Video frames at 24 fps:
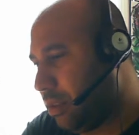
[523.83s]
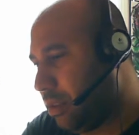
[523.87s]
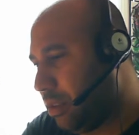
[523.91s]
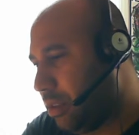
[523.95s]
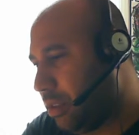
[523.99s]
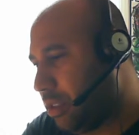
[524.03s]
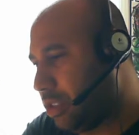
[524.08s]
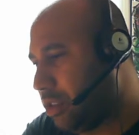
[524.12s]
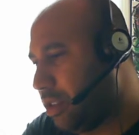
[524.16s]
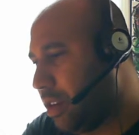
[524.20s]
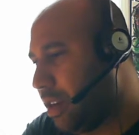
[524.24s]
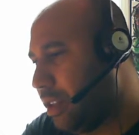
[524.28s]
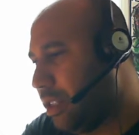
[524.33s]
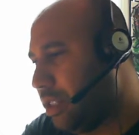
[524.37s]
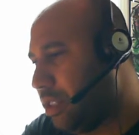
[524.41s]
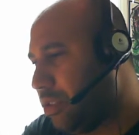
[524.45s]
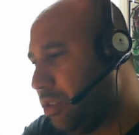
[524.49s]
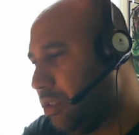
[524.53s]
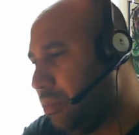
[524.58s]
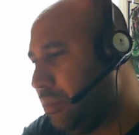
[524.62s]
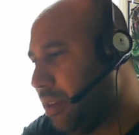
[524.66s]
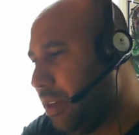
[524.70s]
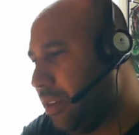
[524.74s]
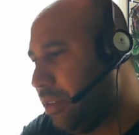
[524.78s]
a tried and
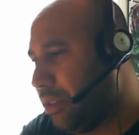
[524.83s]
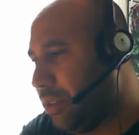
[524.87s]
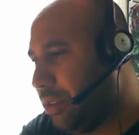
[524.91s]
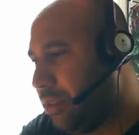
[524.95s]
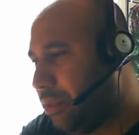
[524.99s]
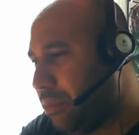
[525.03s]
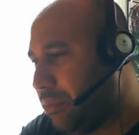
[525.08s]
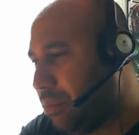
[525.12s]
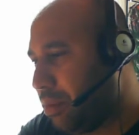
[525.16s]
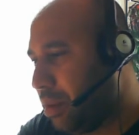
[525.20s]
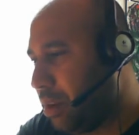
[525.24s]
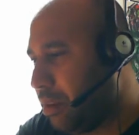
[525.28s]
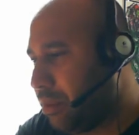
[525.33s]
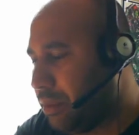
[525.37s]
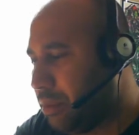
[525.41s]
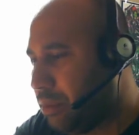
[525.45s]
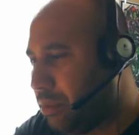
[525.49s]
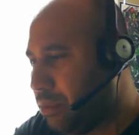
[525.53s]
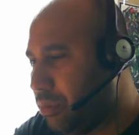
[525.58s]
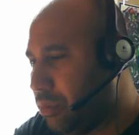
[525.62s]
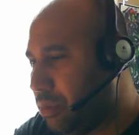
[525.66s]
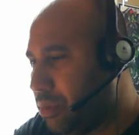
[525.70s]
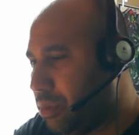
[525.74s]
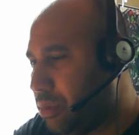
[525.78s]
true method. Probably
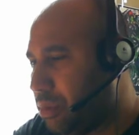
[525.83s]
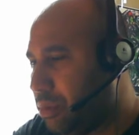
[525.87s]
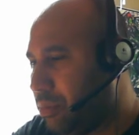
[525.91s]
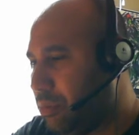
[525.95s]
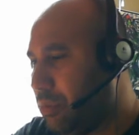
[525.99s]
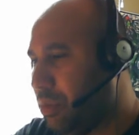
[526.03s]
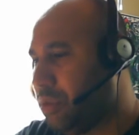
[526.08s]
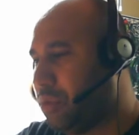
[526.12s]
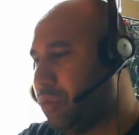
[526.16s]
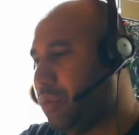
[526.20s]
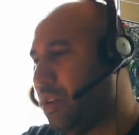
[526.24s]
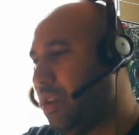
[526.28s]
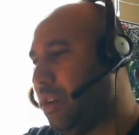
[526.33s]
most would